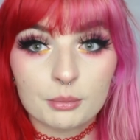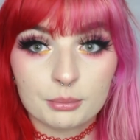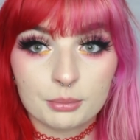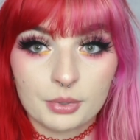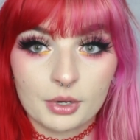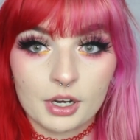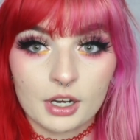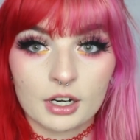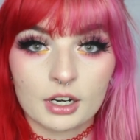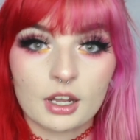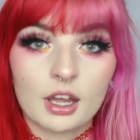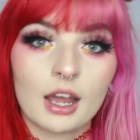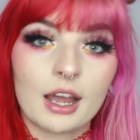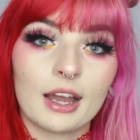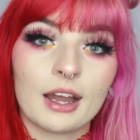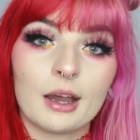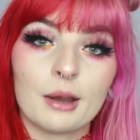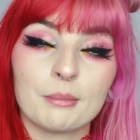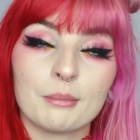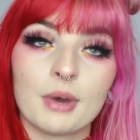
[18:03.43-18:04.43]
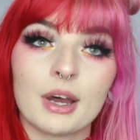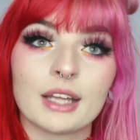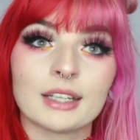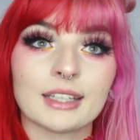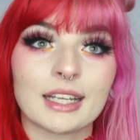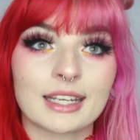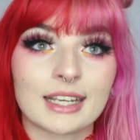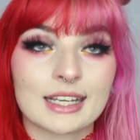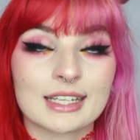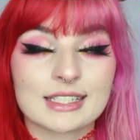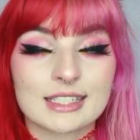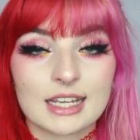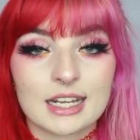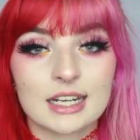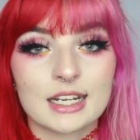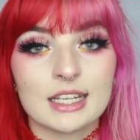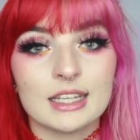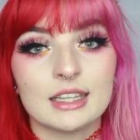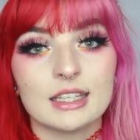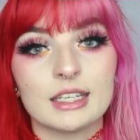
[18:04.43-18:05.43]
But like I said
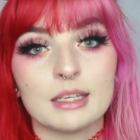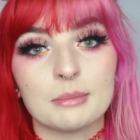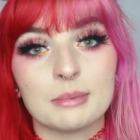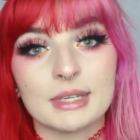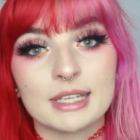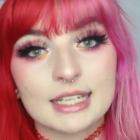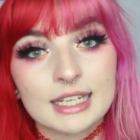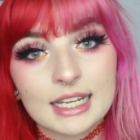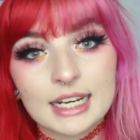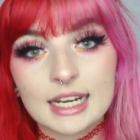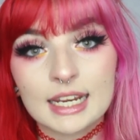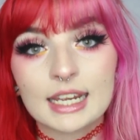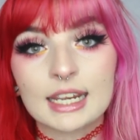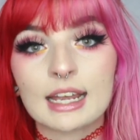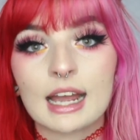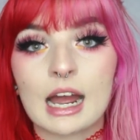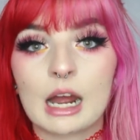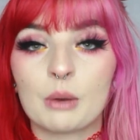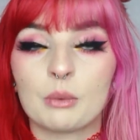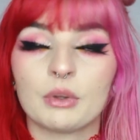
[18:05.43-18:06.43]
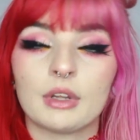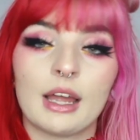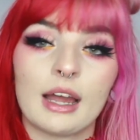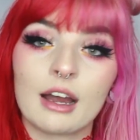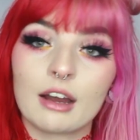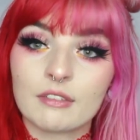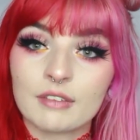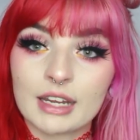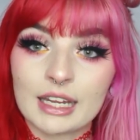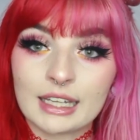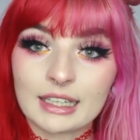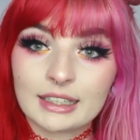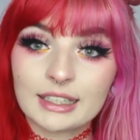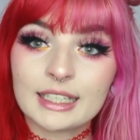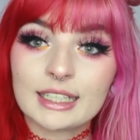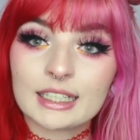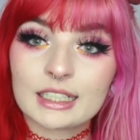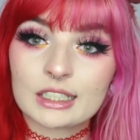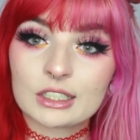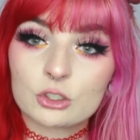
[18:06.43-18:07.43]
in the beginning, I will have a
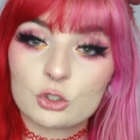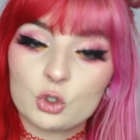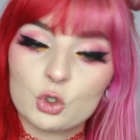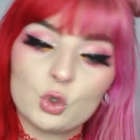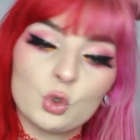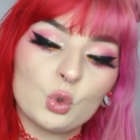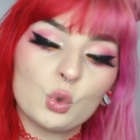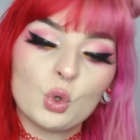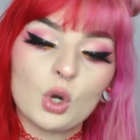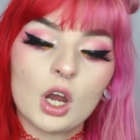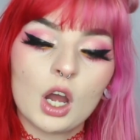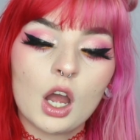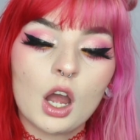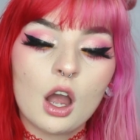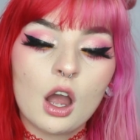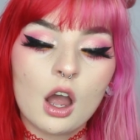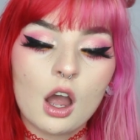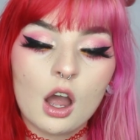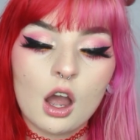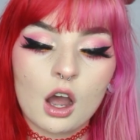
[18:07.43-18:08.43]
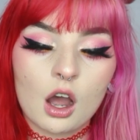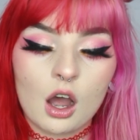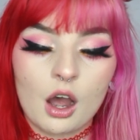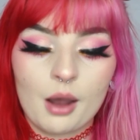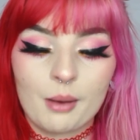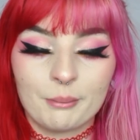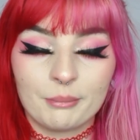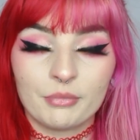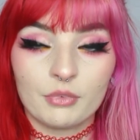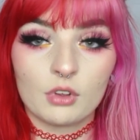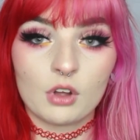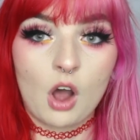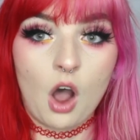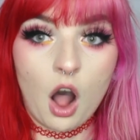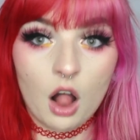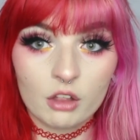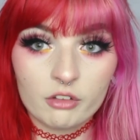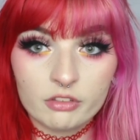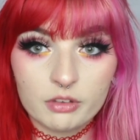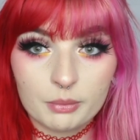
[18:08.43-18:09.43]
link to
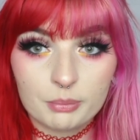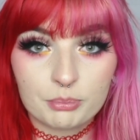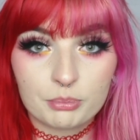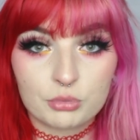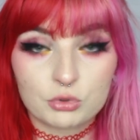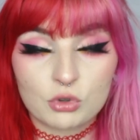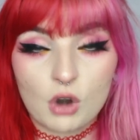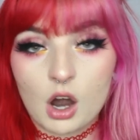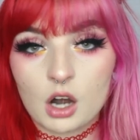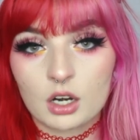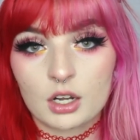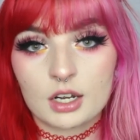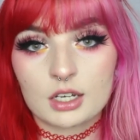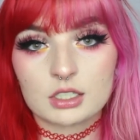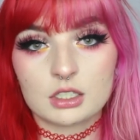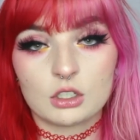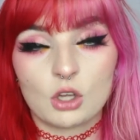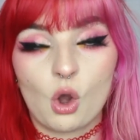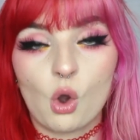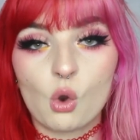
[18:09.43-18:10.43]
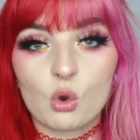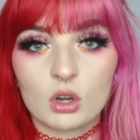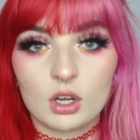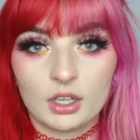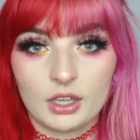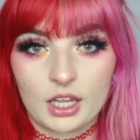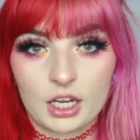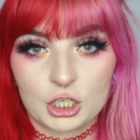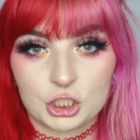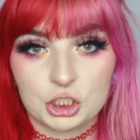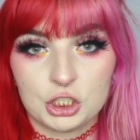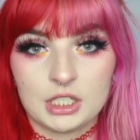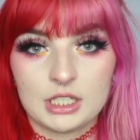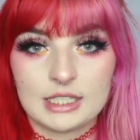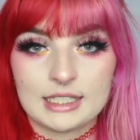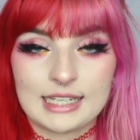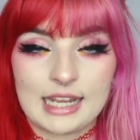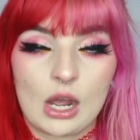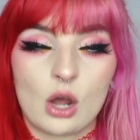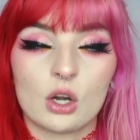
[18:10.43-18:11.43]
all of the products and the whole
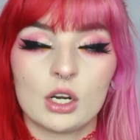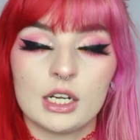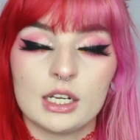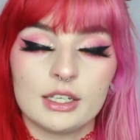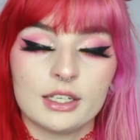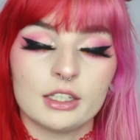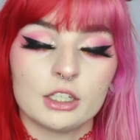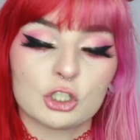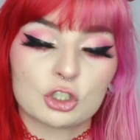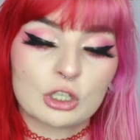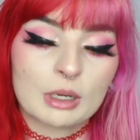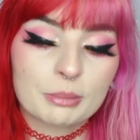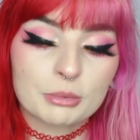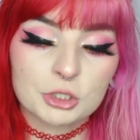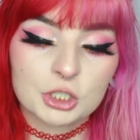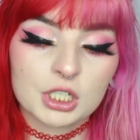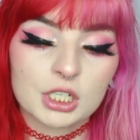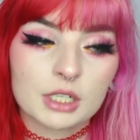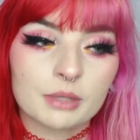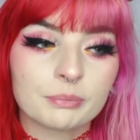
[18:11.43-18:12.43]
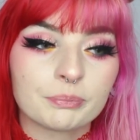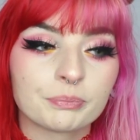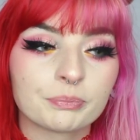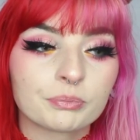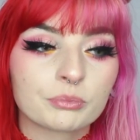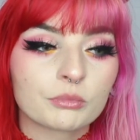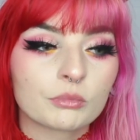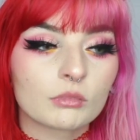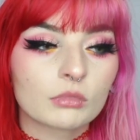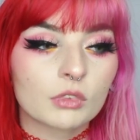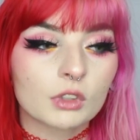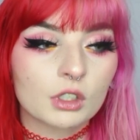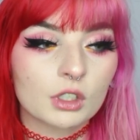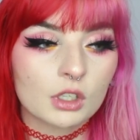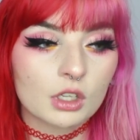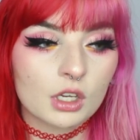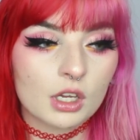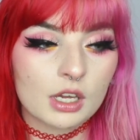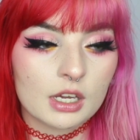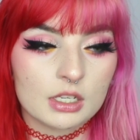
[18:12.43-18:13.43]
collection down in the description,
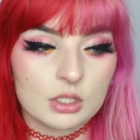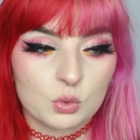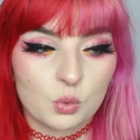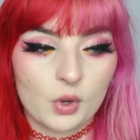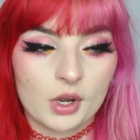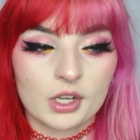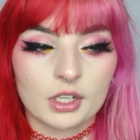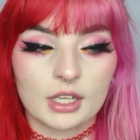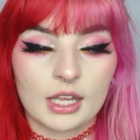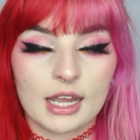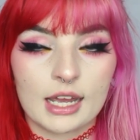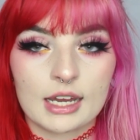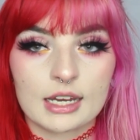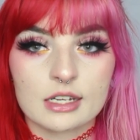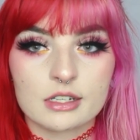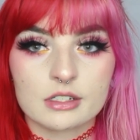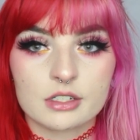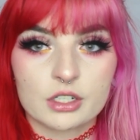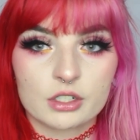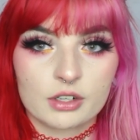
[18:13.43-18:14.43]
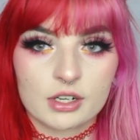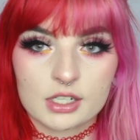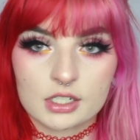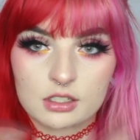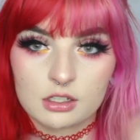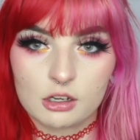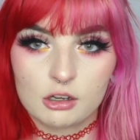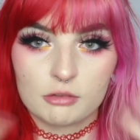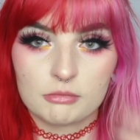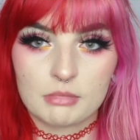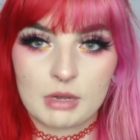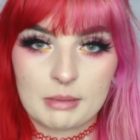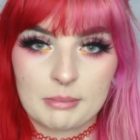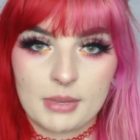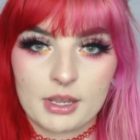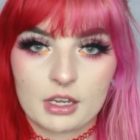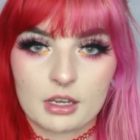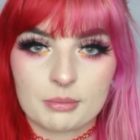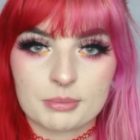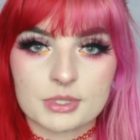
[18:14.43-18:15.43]
as well as the rest of my
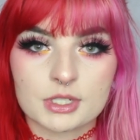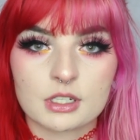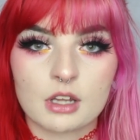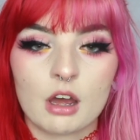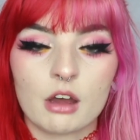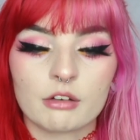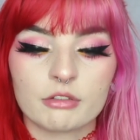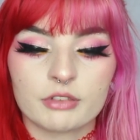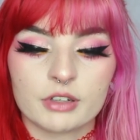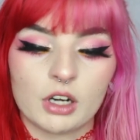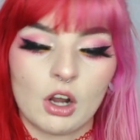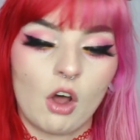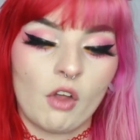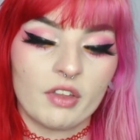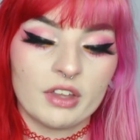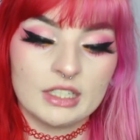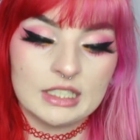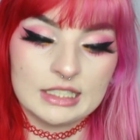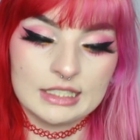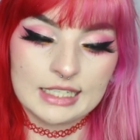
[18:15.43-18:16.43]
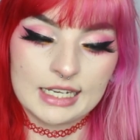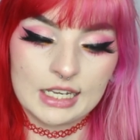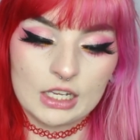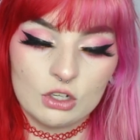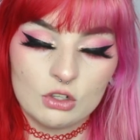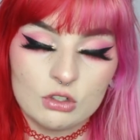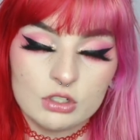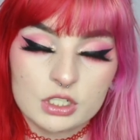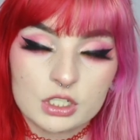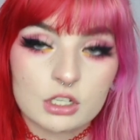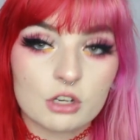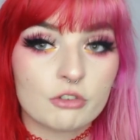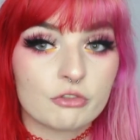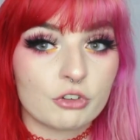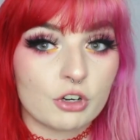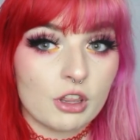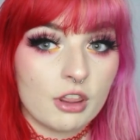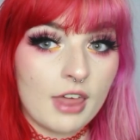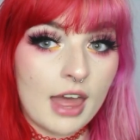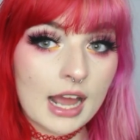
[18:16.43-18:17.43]
makeup stuff and all the details
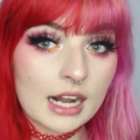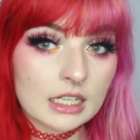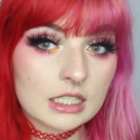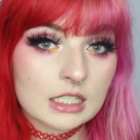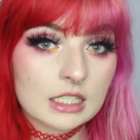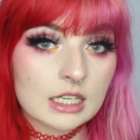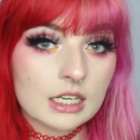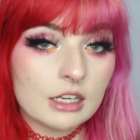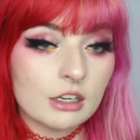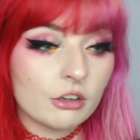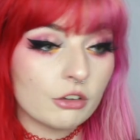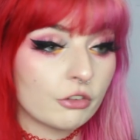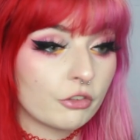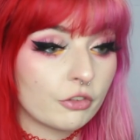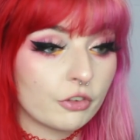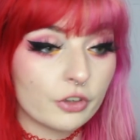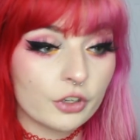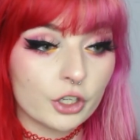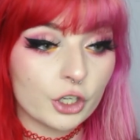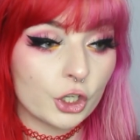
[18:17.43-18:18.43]
for that, if